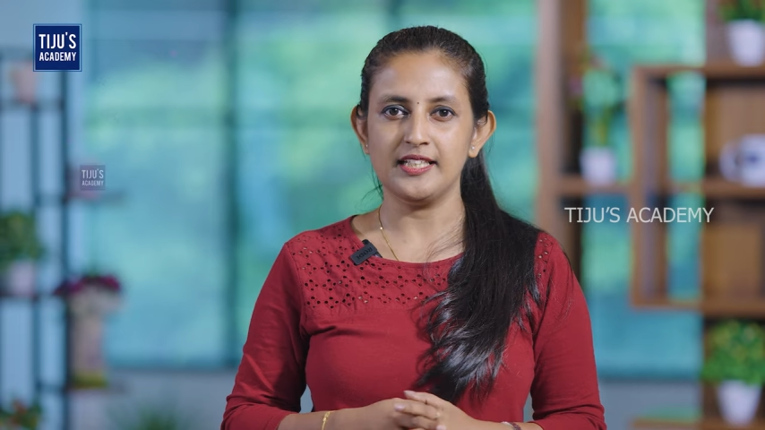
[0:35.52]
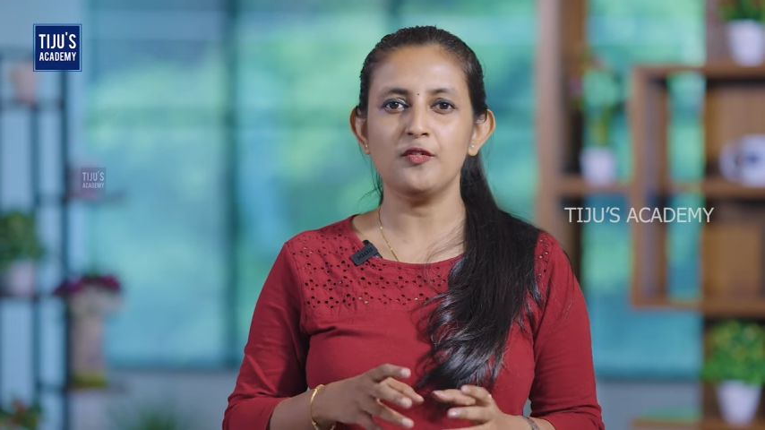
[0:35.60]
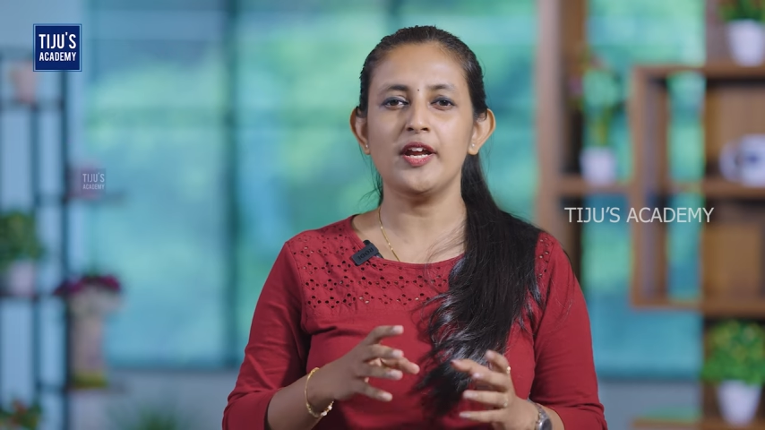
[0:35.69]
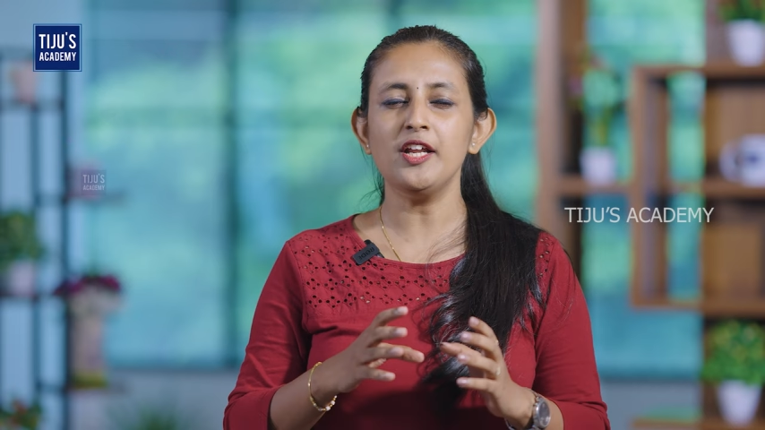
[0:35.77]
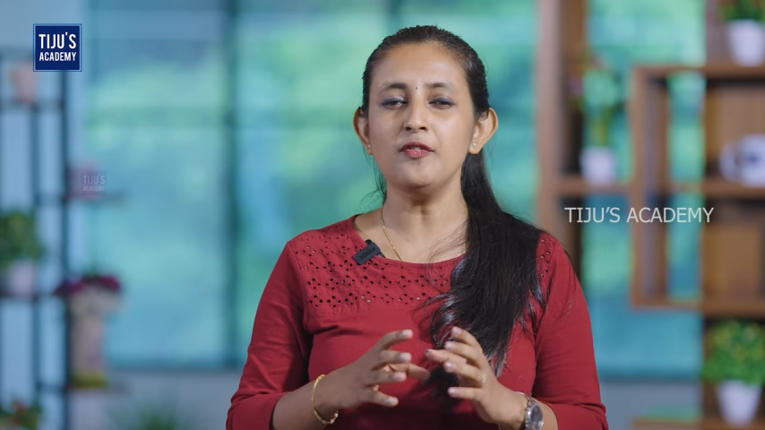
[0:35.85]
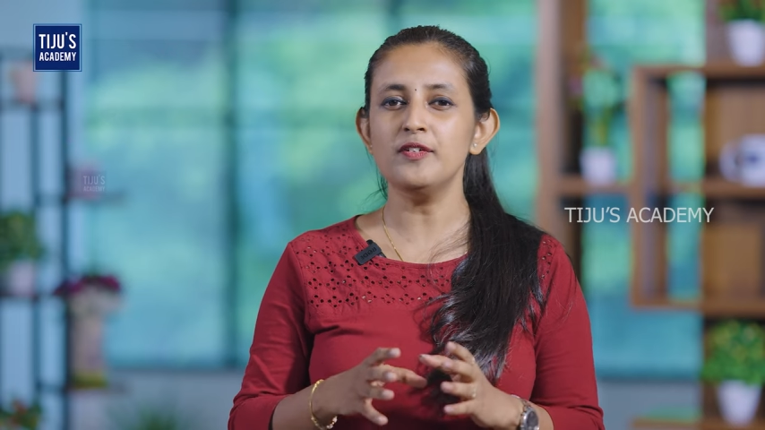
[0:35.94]
The
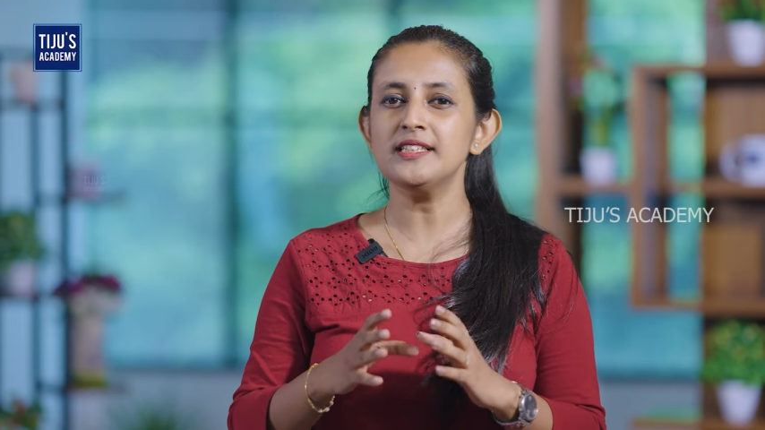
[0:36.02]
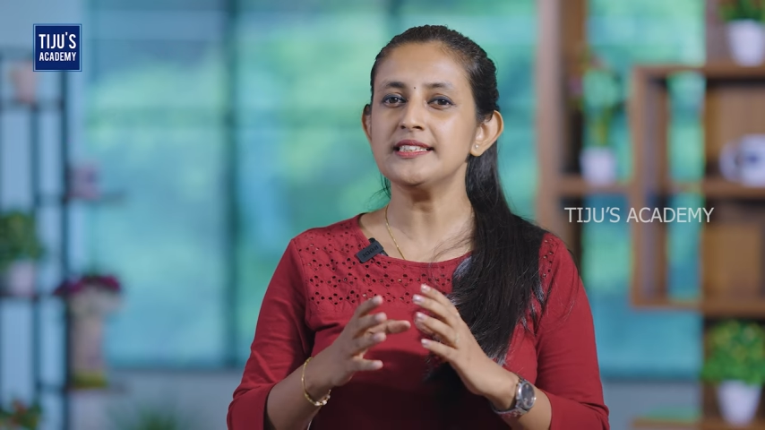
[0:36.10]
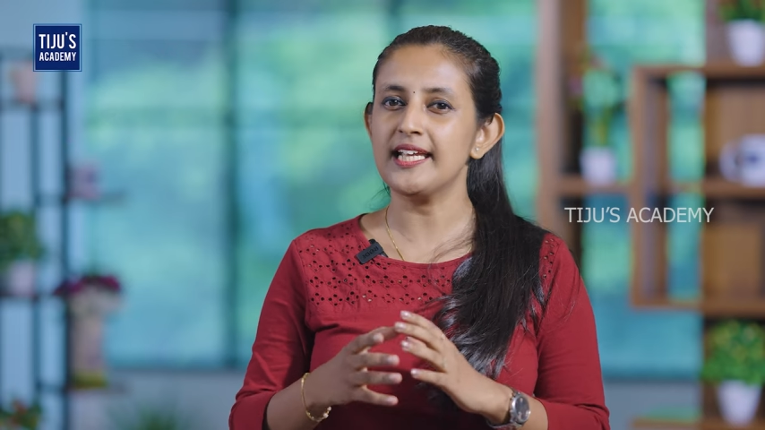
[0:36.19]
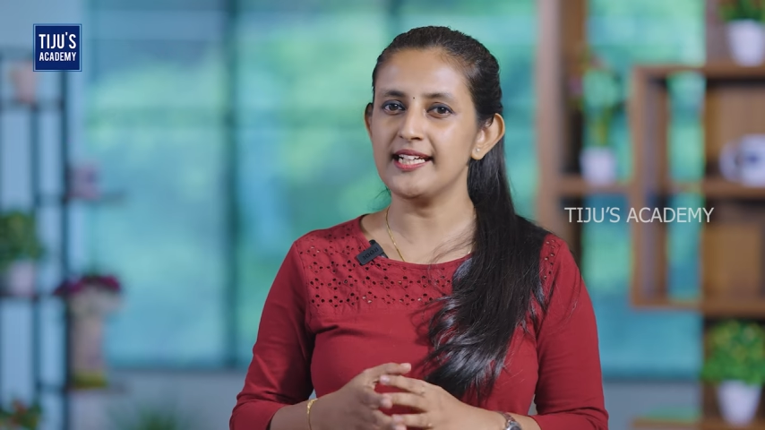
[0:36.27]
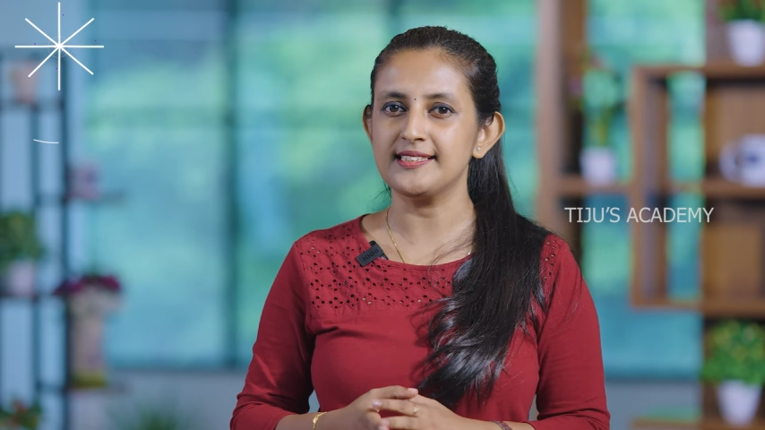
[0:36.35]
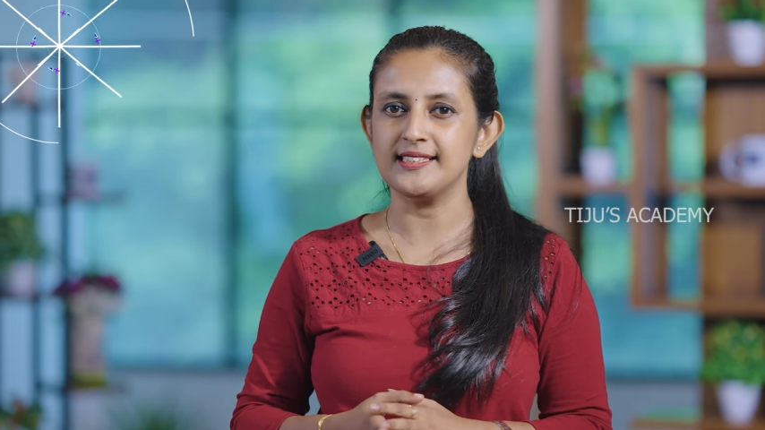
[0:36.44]
very first
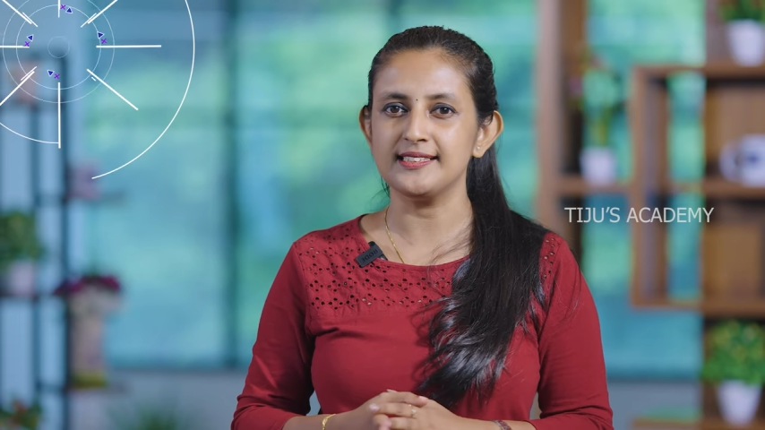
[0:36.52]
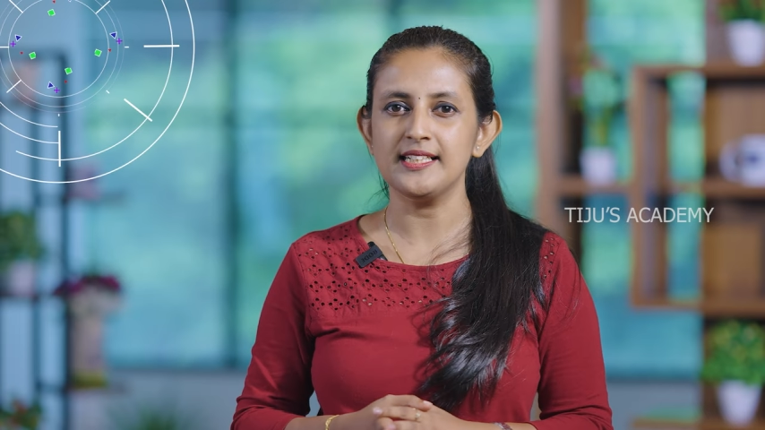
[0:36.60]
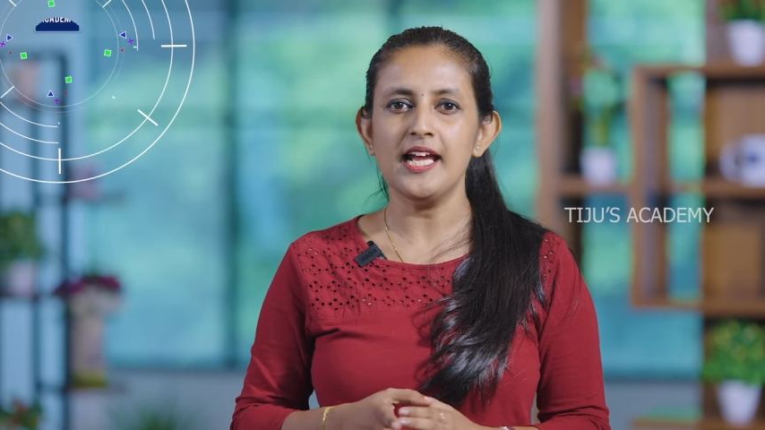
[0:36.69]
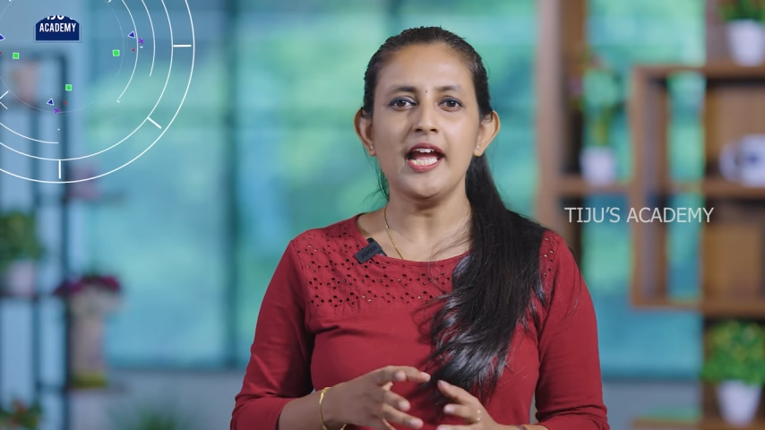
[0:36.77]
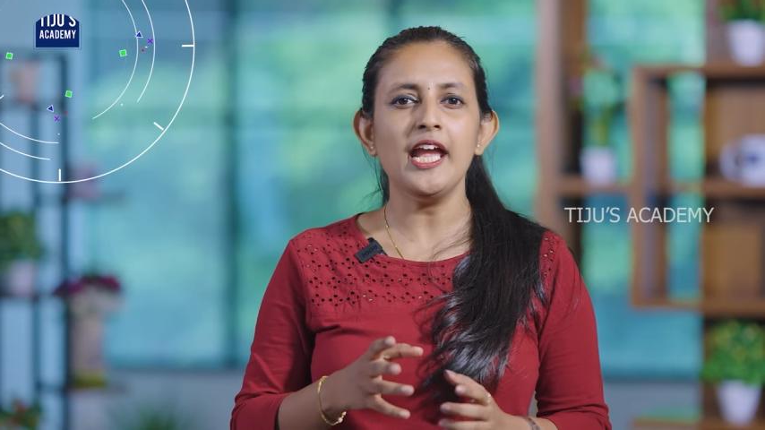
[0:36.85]
case is